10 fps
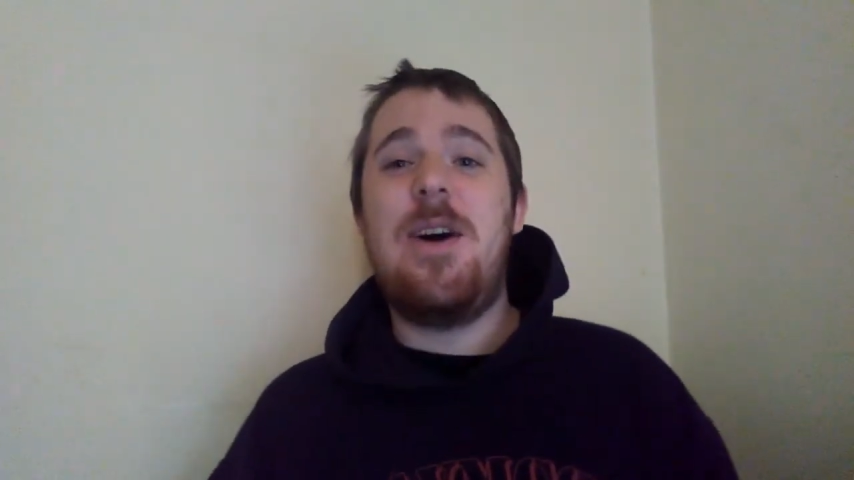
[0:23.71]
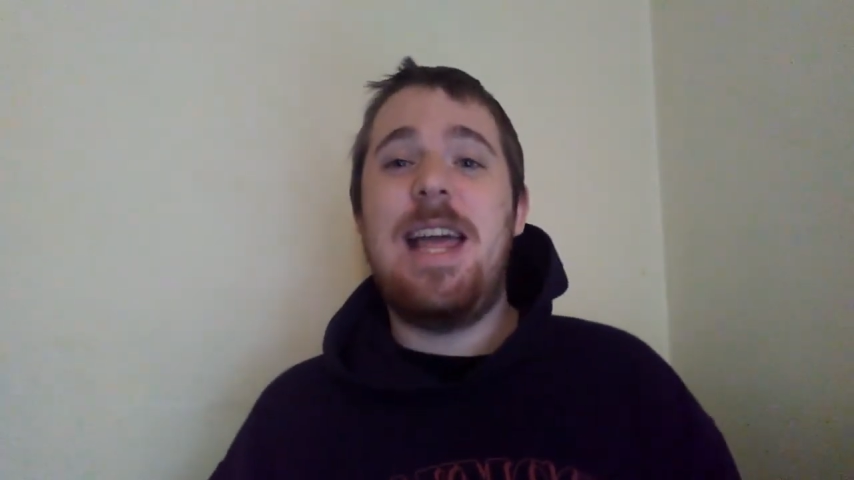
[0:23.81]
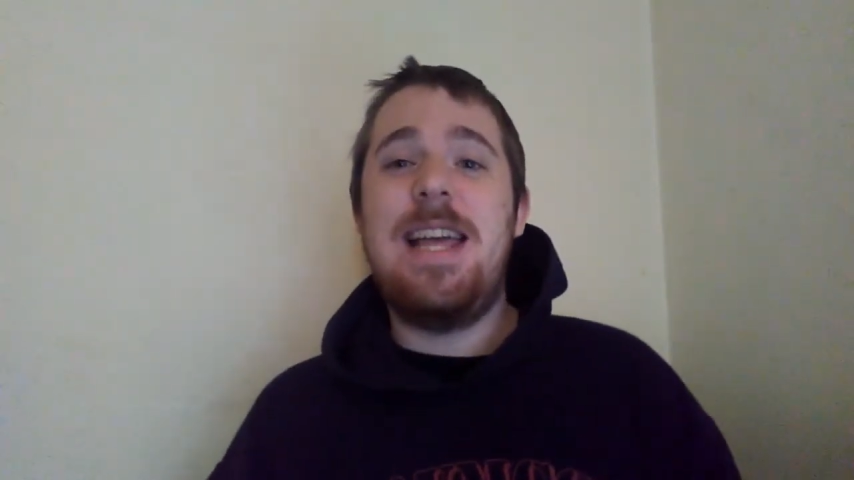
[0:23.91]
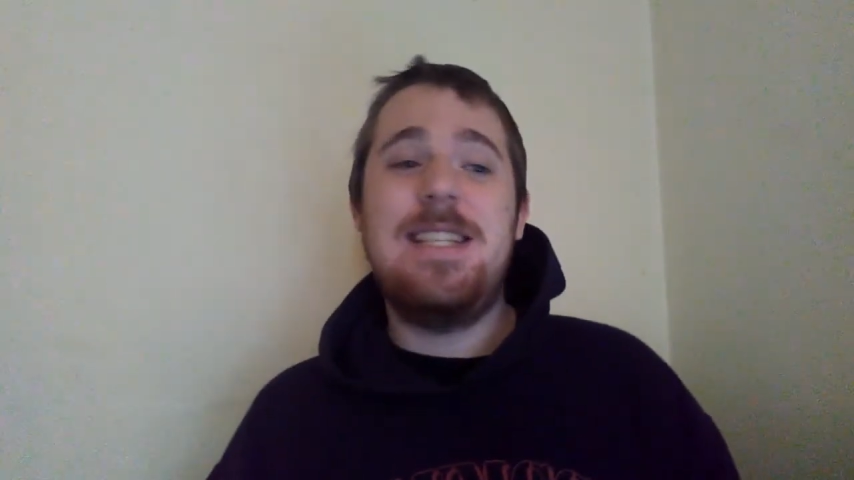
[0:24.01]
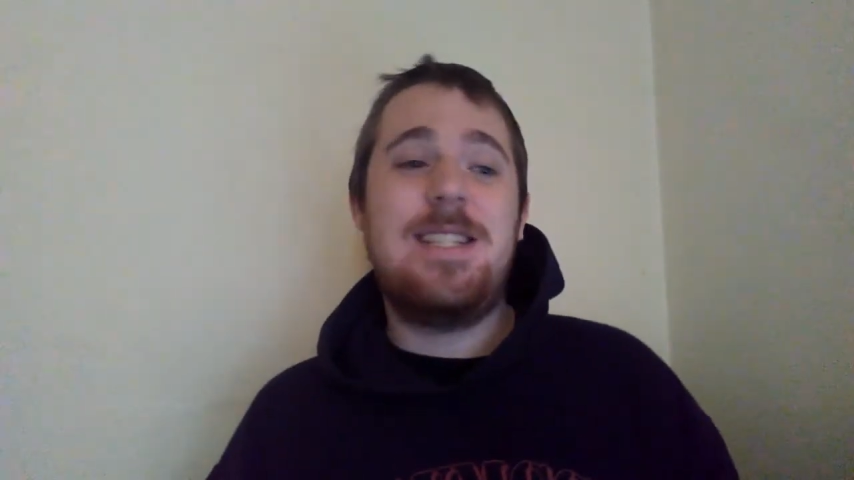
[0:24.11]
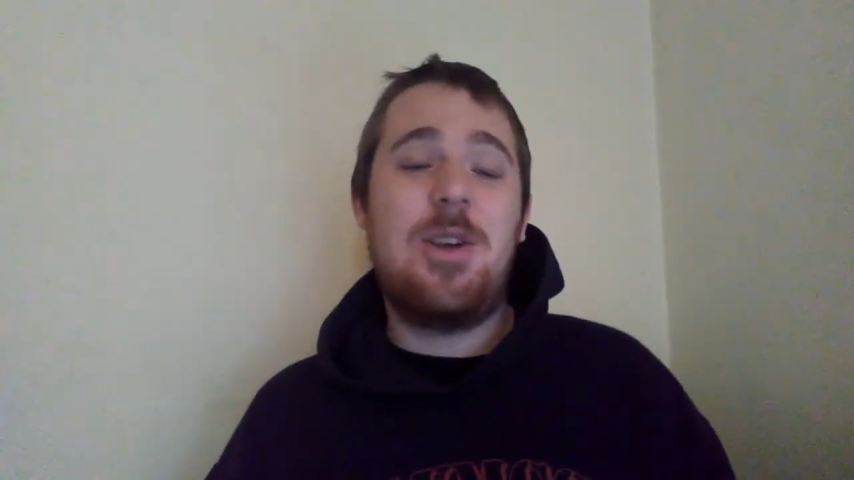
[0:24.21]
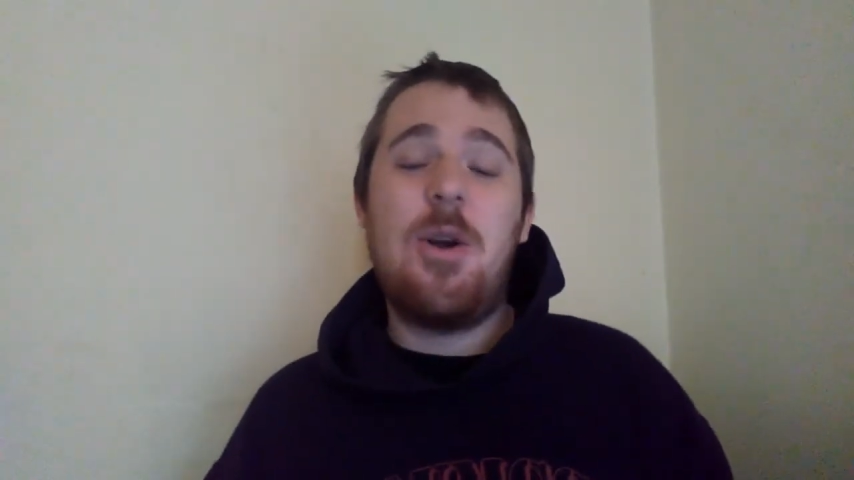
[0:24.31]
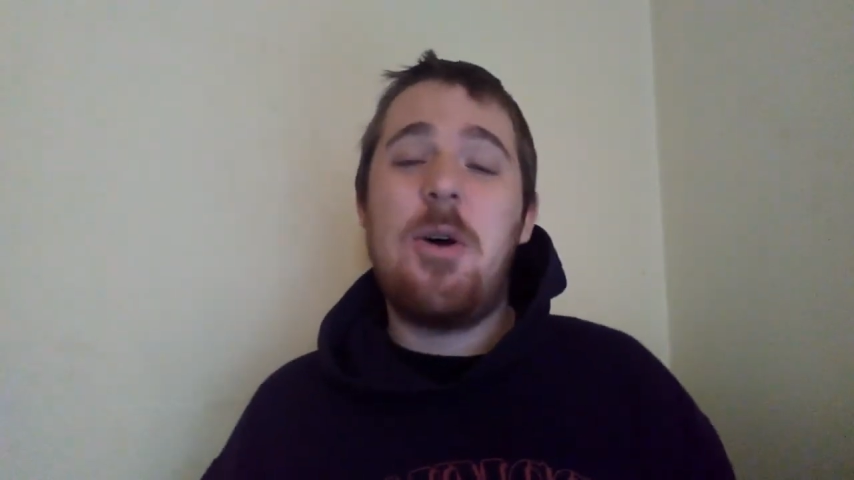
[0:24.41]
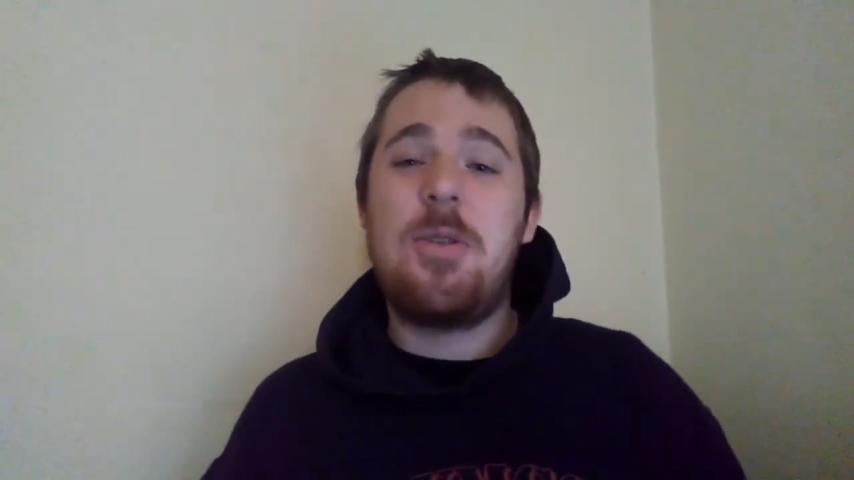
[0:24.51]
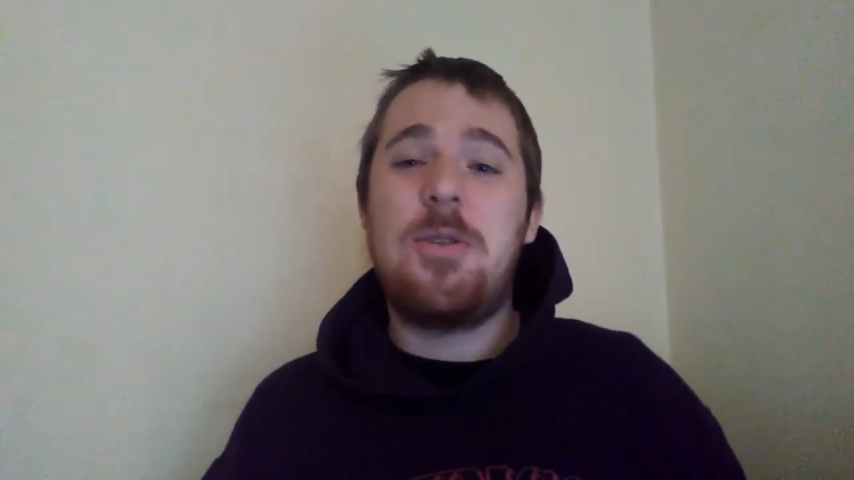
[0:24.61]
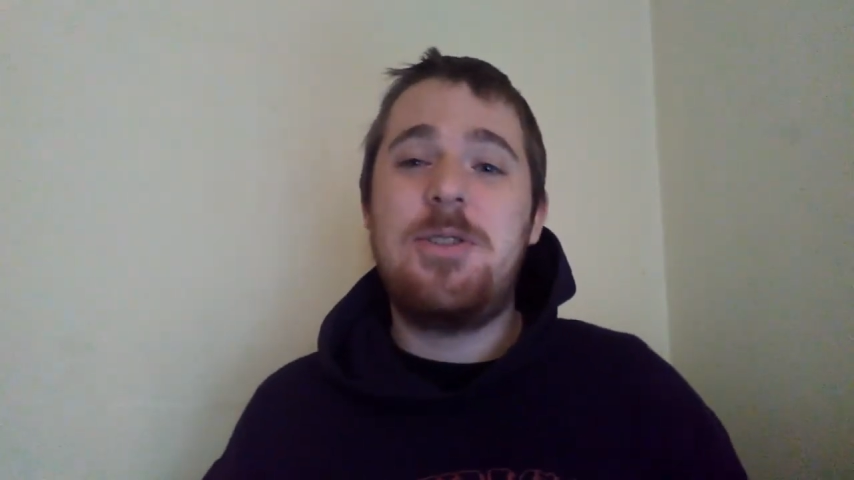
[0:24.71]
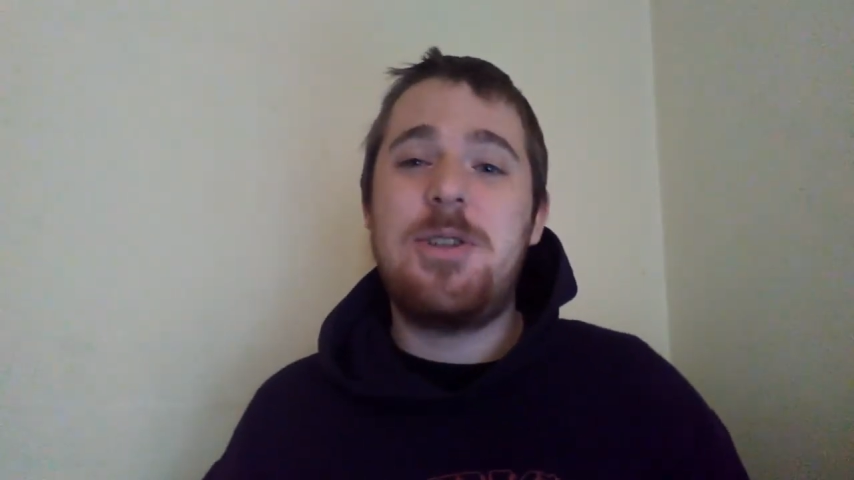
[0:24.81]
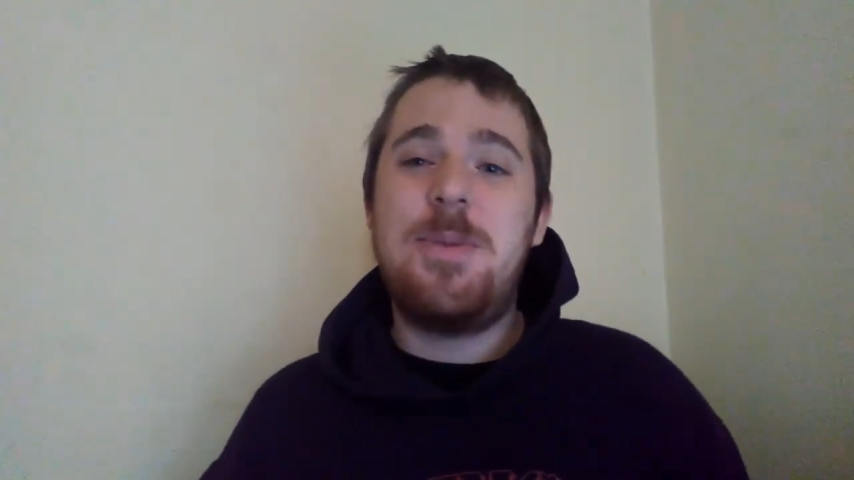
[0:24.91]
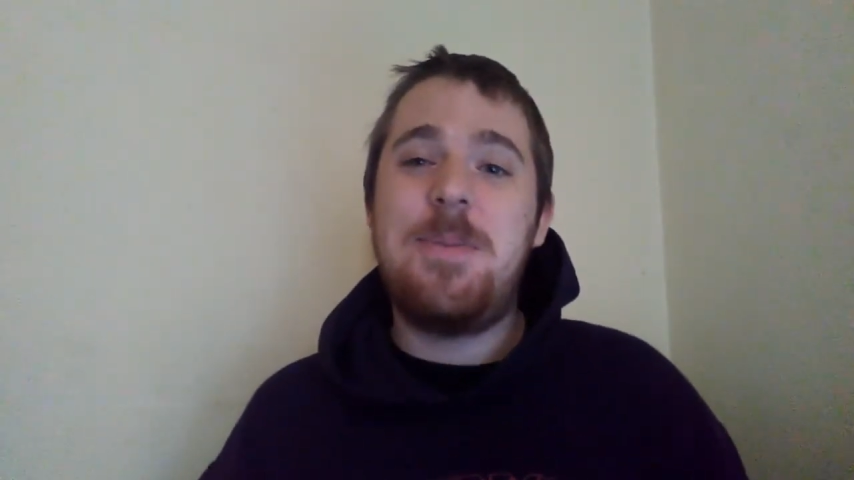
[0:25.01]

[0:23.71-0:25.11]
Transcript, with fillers: is go through some